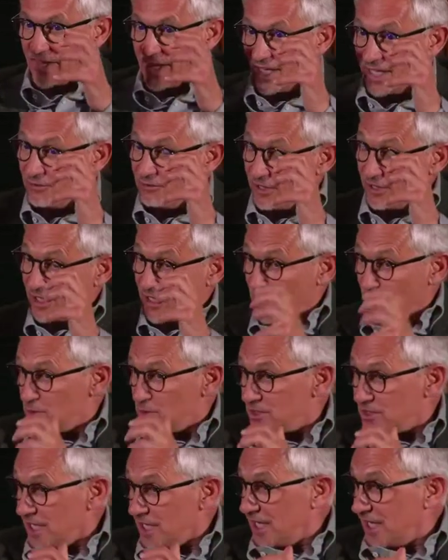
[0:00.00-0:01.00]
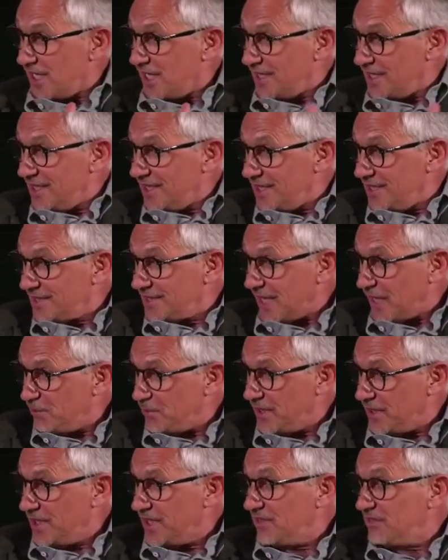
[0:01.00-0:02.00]
then if it goes there, tap
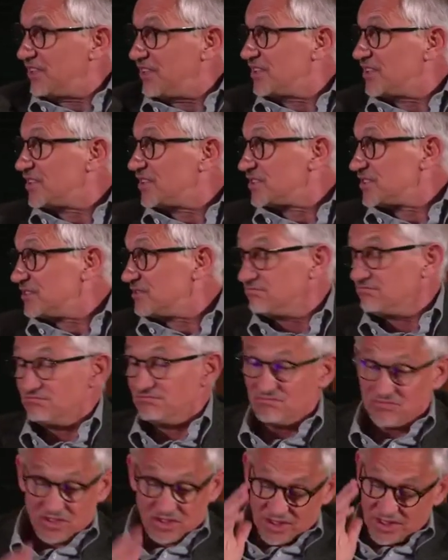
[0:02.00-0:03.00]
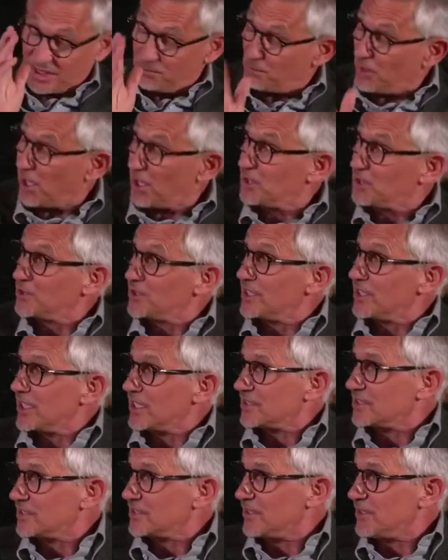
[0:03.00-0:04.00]
in. If it doesn't, it might do the
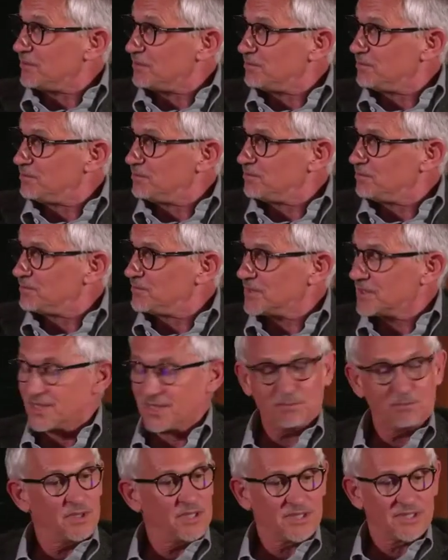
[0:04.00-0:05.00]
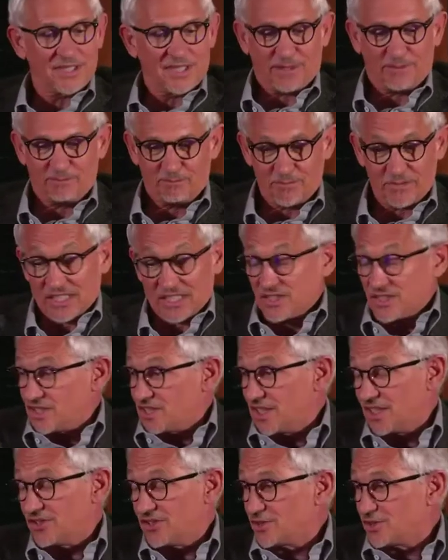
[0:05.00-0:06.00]
next time. Simple as that. That's the
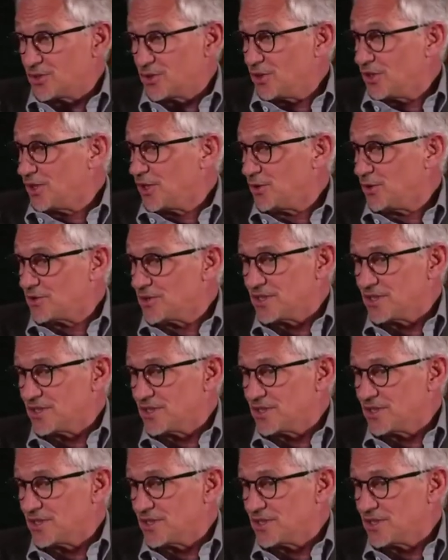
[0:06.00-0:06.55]
secret of scoring goals.